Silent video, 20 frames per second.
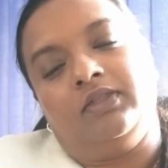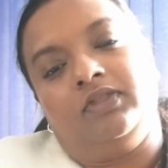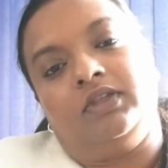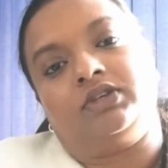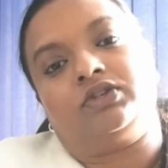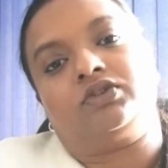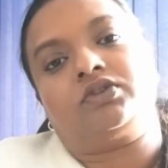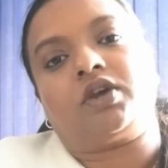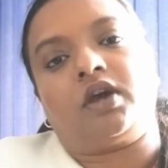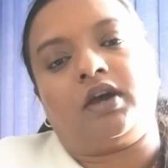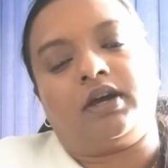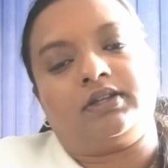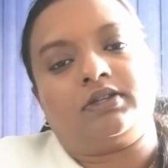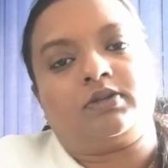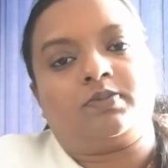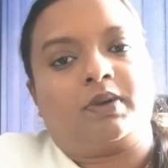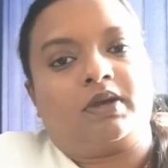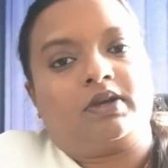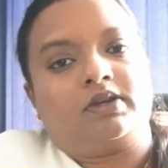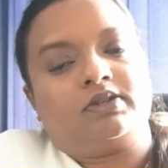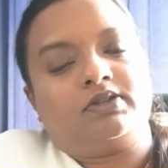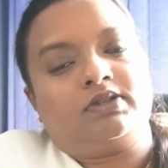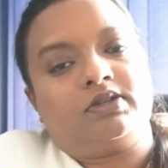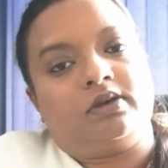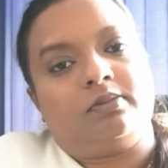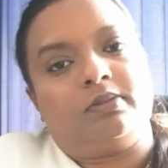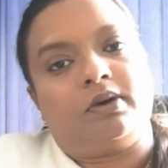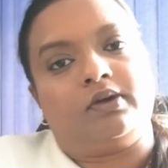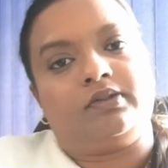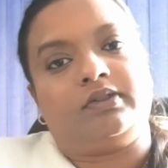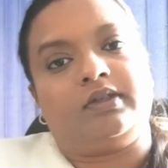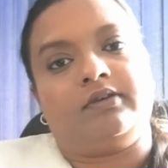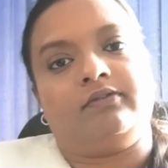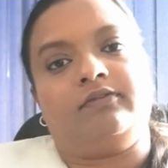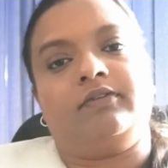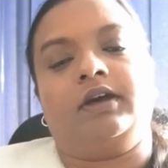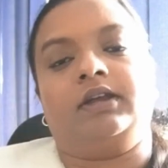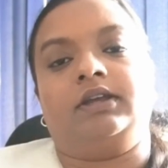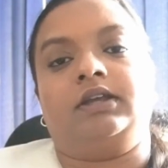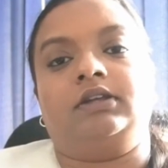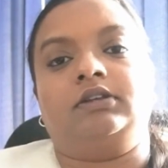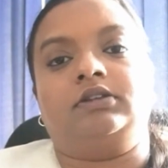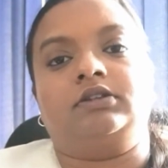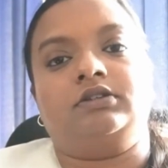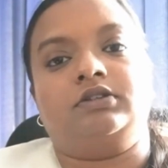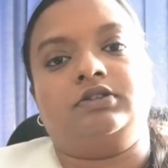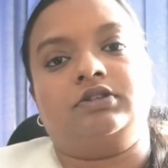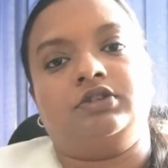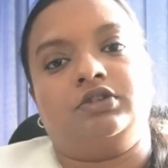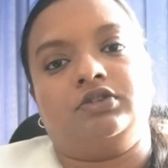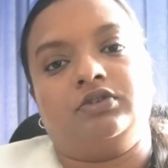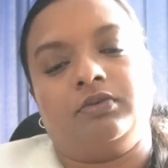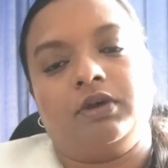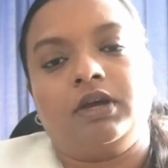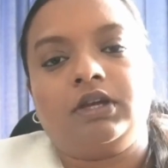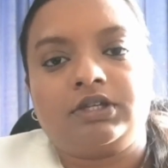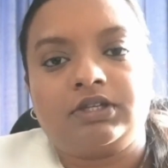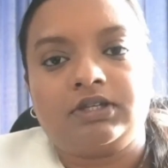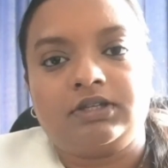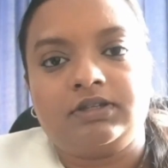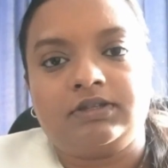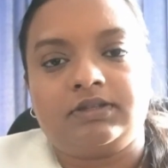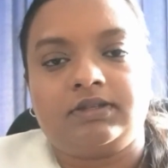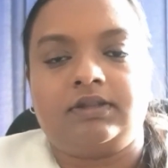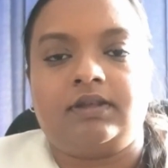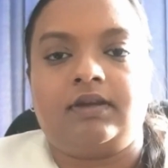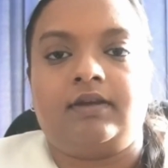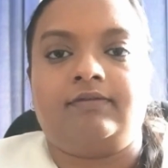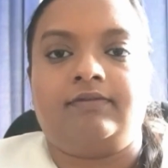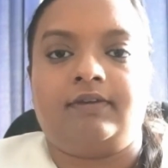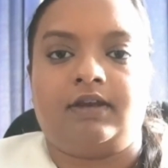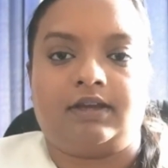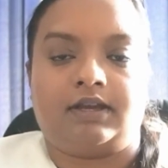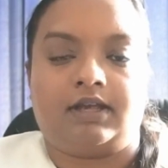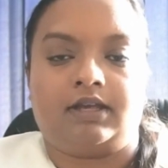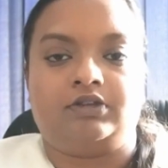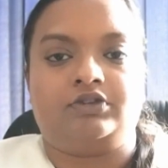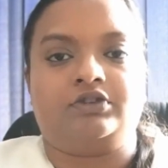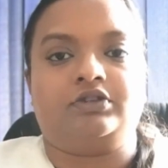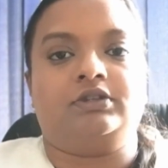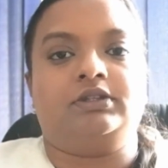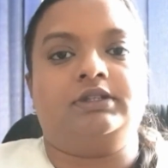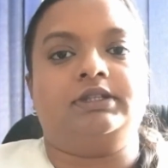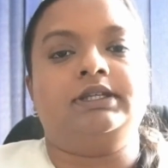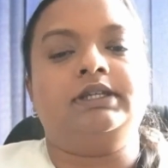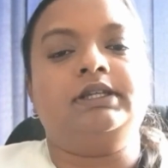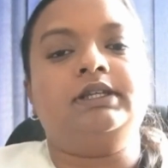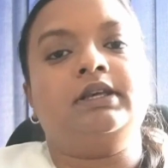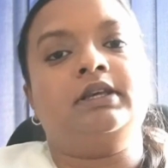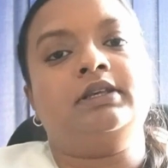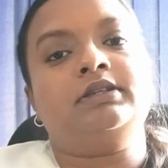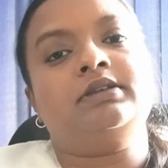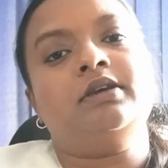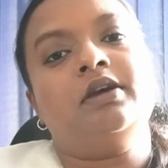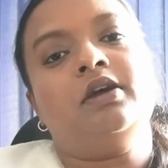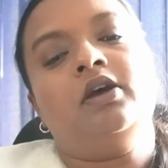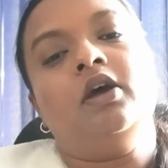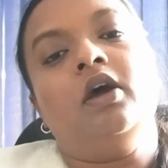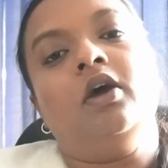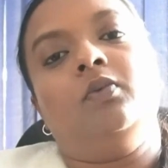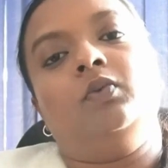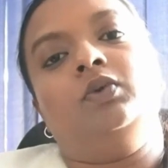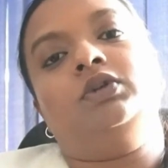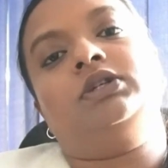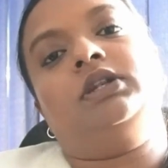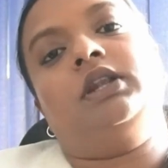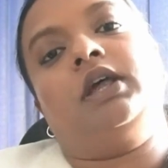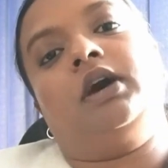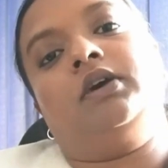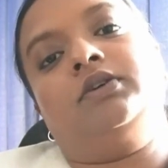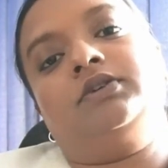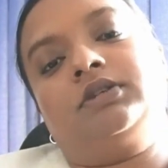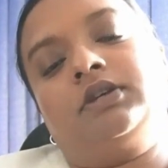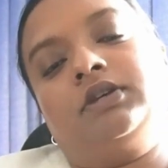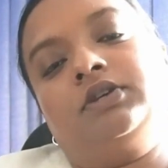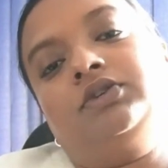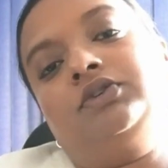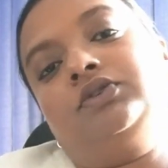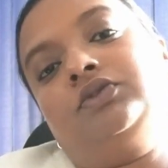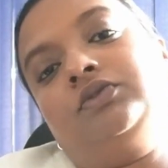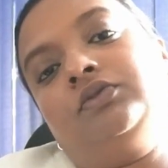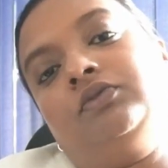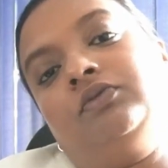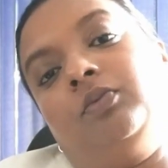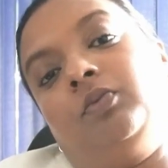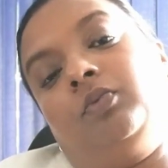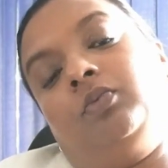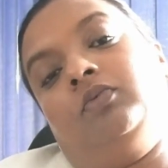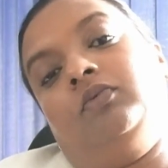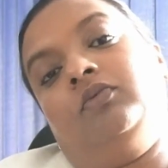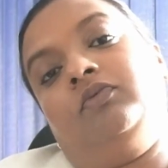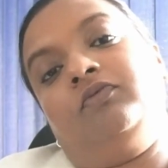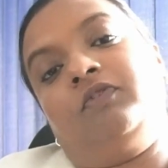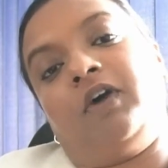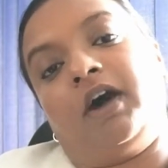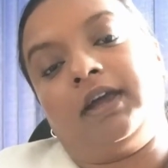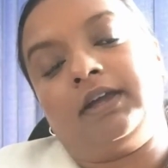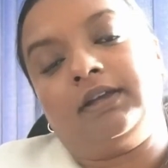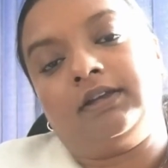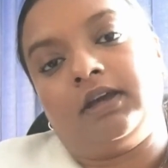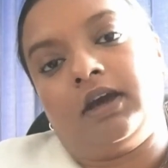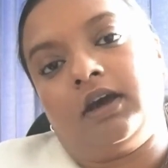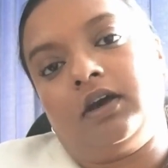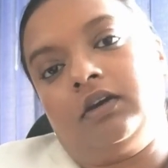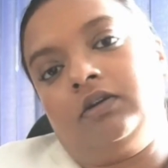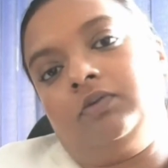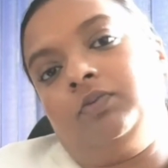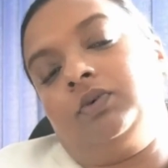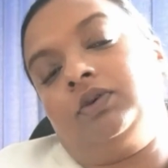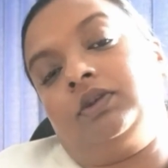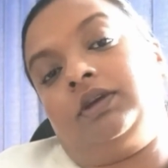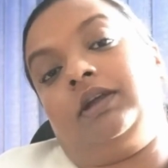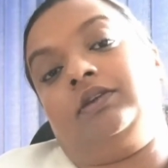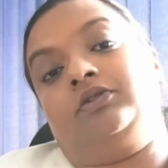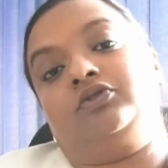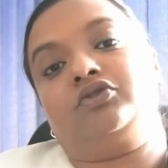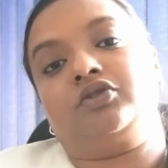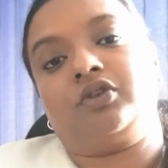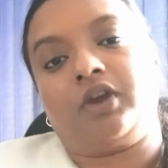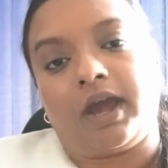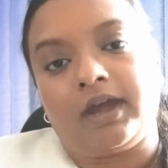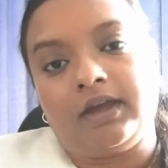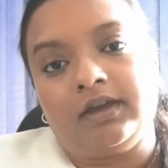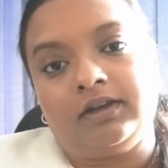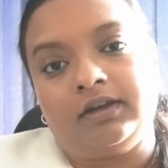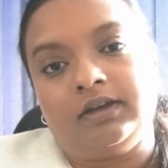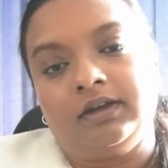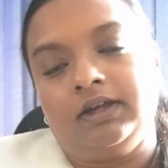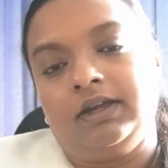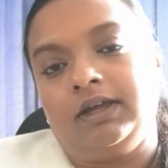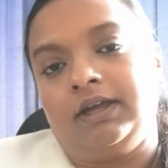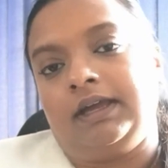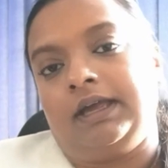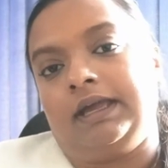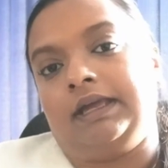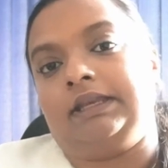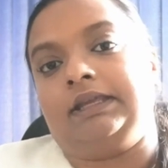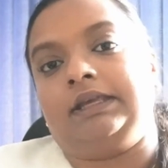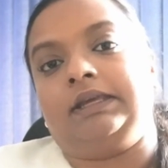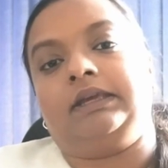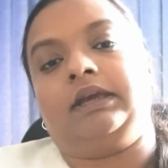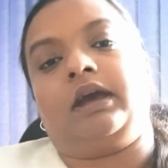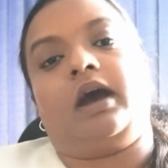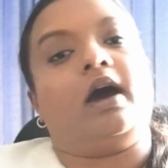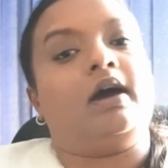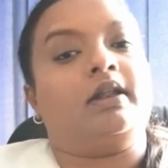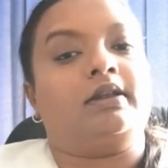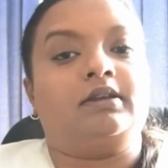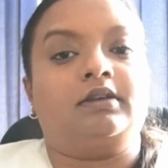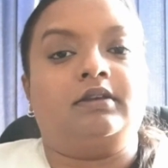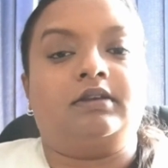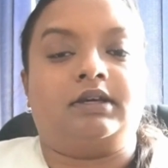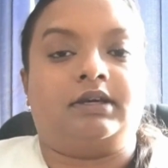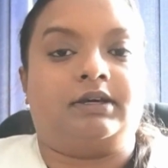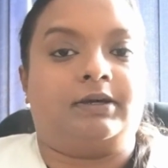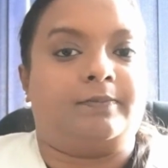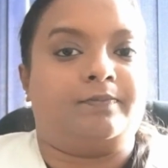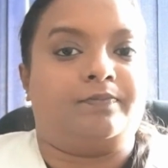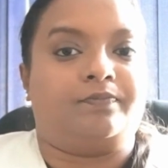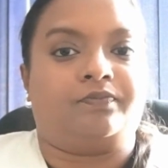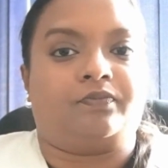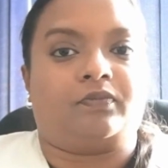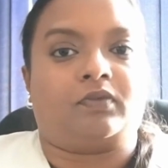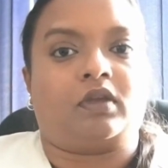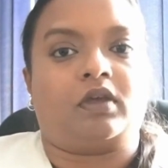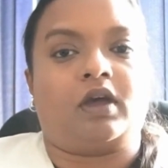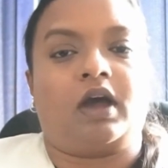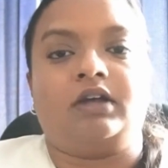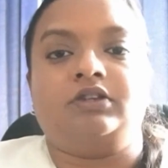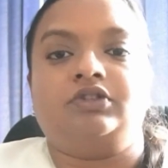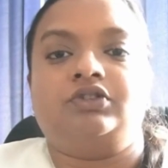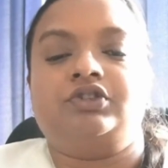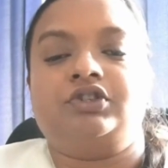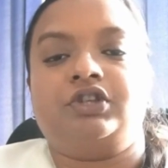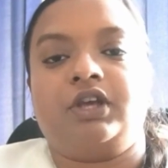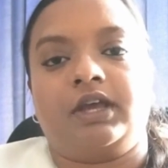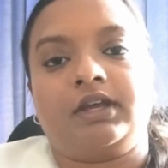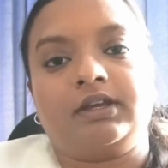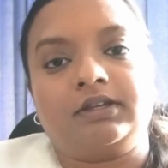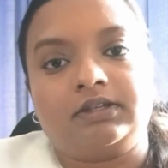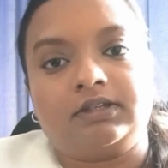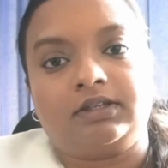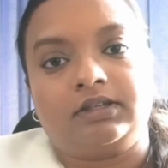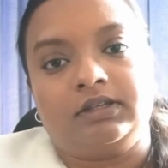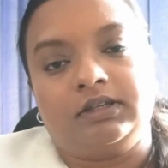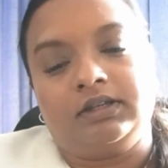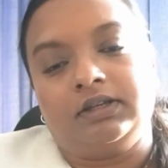There's transparency about their financial situations and their financial dealings, which allows us to find out and track any unchecked